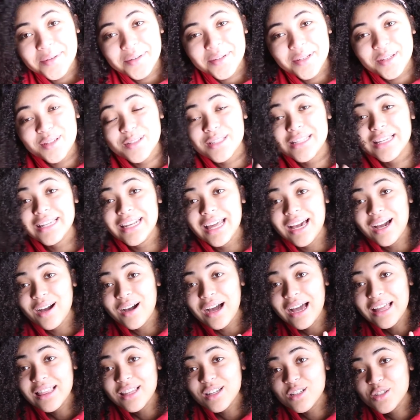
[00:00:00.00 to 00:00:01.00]
Do you see it now?
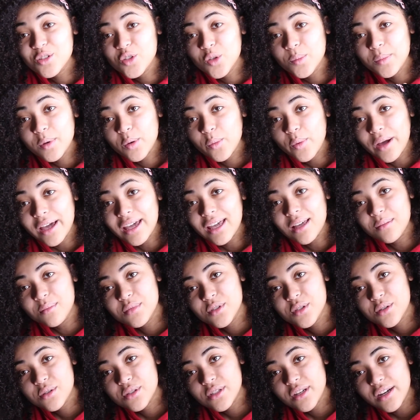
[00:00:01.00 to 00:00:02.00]
I look super white. I'm
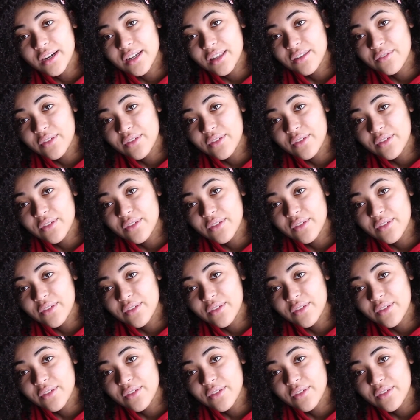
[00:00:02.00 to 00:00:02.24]
so sorry.